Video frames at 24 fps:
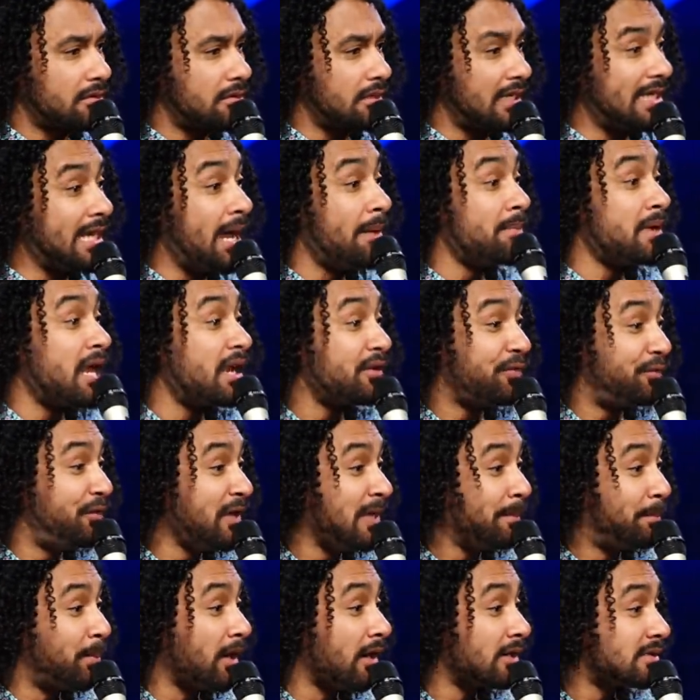And I'm not a
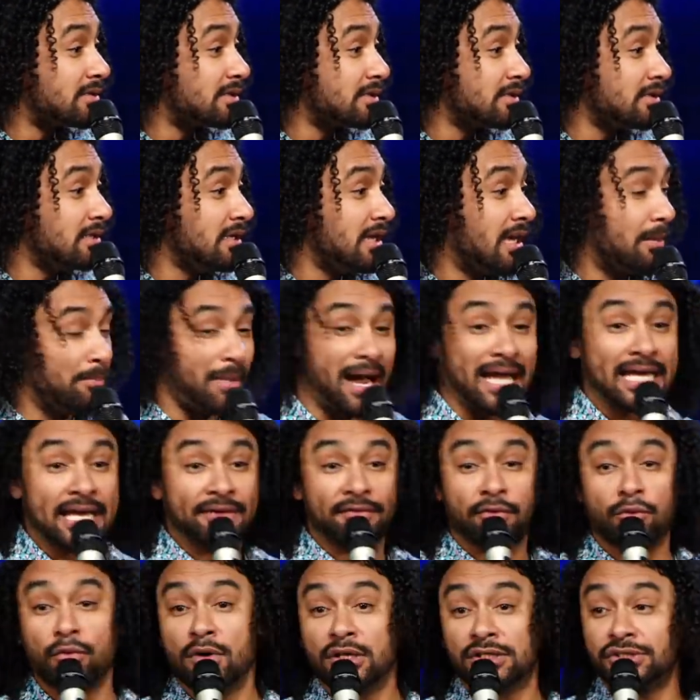feet person, but I
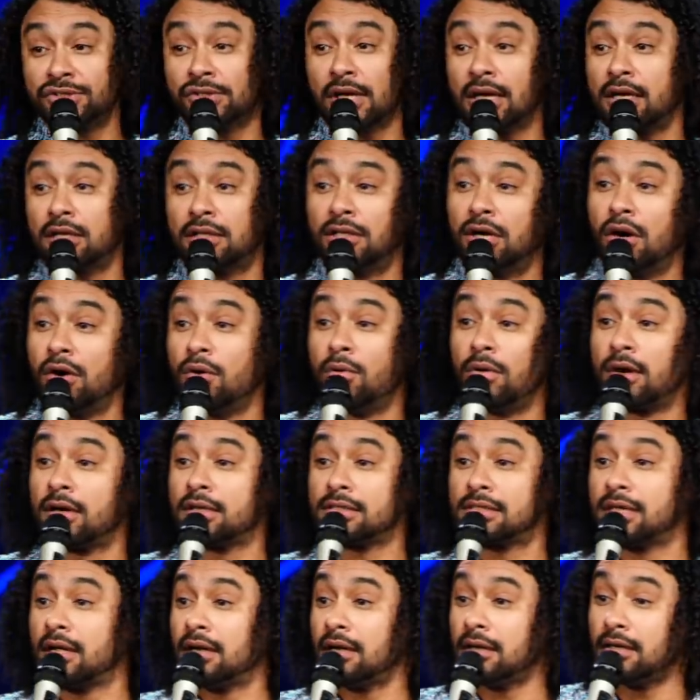never once tried to
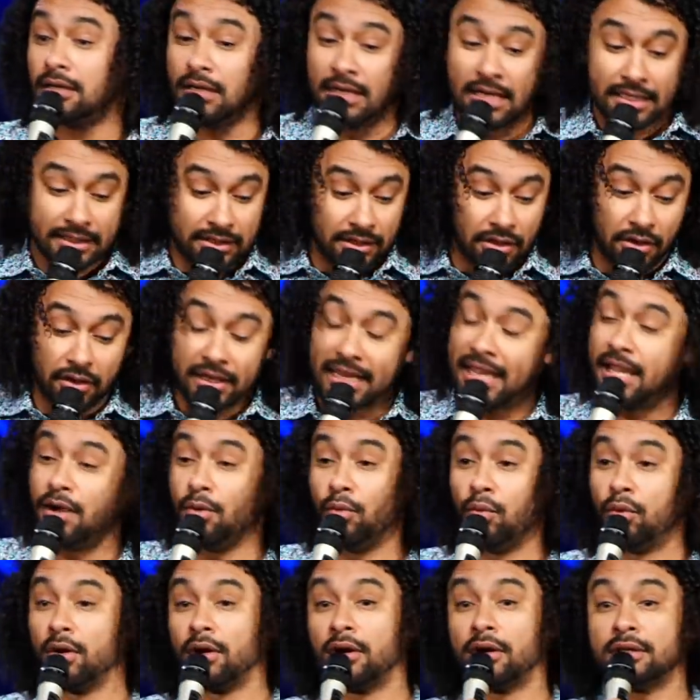coerce her to go get
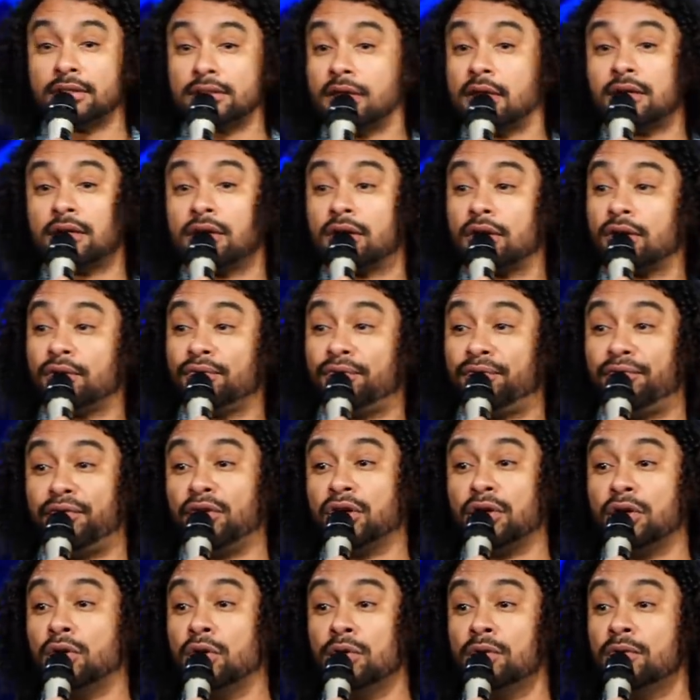work done on her
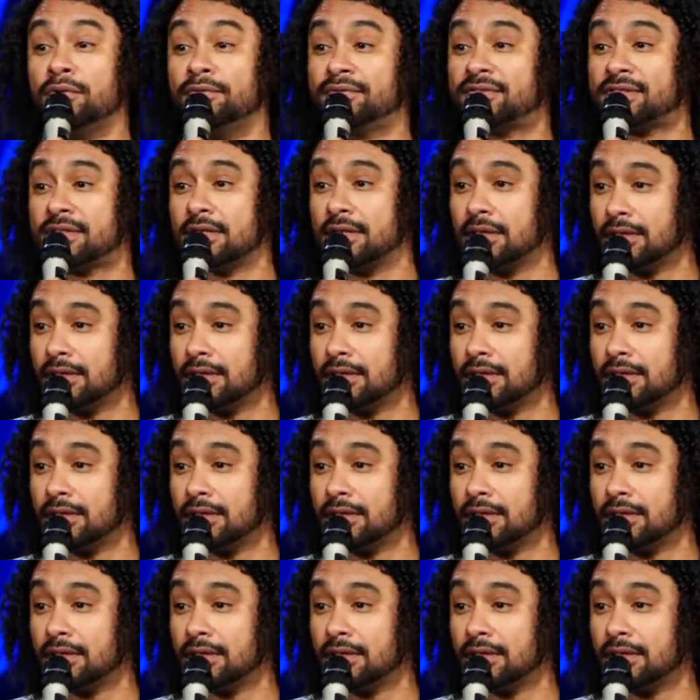foot hooves.